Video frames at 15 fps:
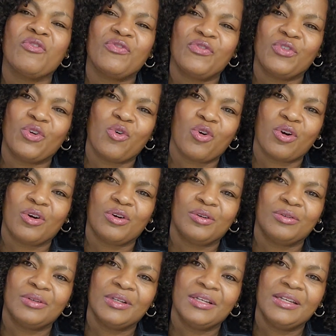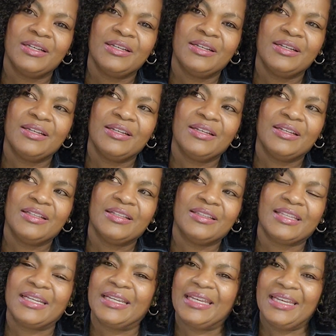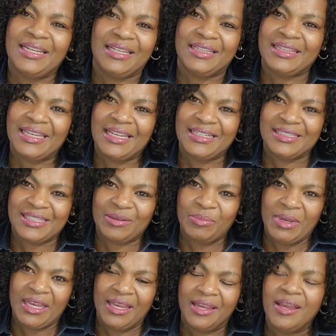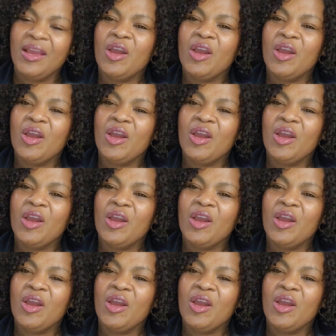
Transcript: floral than anything to me.